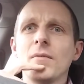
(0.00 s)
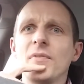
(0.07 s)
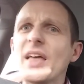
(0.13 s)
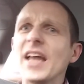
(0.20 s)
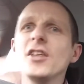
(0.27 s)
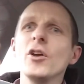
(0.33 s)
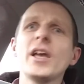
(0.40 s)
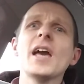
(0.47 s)

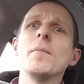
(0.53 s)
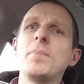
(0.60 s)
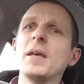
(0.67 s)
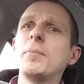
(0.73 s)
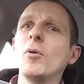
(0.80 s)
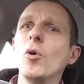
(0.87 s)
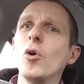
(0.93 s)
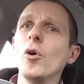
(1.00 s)
Then you get
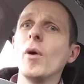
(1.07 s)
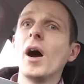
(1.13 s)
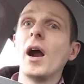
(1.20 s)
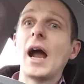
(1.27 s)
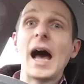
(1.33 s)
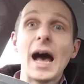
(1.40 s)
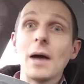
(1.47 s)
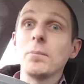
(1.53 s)
people who
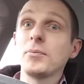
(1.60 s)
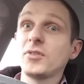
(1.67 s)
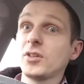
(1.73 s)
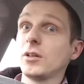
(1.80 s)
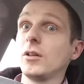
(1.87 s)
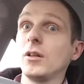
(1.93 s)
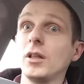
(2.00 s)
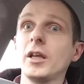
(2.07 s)
are
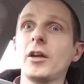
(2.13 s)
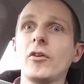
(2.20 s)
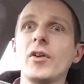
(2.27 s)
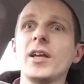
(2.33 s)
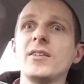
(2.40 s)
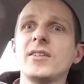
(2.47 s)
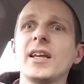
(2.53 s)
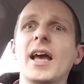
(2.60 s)
absolutely
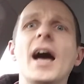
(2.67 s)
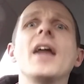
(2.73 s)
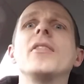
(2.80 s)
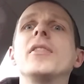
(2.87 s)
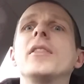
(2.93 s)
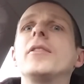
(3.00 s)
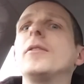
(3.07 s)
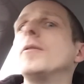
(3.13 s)
crazy
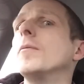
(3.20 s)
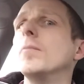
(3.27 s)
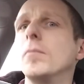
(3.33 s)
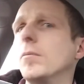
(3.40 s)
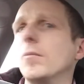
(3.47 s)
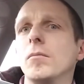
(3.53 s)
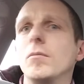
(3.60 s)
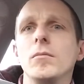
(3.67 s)
and
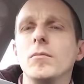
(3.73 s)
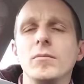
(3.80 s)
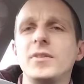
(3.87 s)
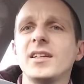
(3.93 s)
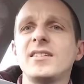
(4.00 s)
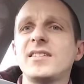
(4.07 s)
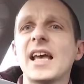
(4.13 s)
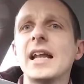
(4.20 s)

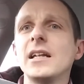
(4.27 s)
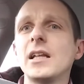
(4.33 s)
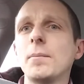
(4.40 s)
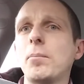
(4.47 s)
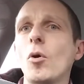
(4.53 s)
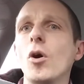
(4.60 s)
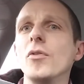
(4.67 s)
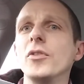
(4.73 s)
descend
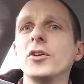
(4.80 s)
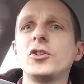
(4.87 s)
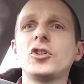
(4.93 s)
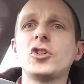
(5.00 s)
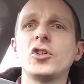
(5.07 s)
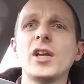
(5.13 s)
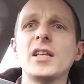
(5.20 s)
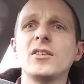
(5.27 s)
upon the
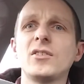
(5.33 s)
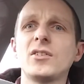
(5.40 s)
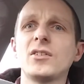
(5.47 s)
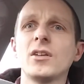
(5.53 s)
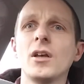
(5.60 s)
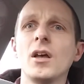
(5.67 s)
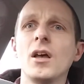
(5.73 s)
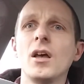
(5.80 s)

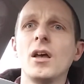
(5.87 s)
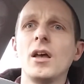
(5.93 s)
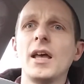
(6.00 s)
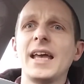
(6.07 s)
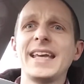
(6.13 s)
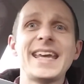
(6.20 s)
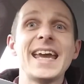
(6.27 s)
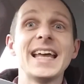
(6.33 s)
streets,
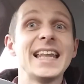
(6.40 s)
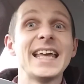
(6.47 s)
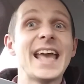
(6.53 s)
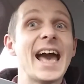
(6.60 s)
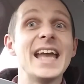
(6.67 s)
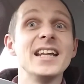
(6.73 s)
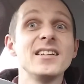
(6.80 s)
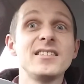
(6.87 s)
killing
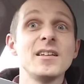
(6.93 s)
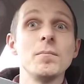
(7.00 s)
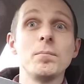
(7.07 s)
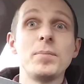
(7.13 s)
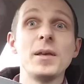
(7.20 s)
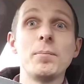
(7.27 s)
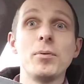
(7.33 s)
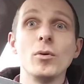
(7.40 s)

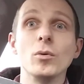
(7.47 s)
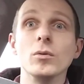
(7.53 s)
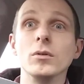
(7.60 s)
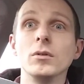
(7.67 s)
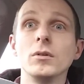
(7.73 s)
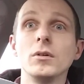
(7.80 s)
innocent people.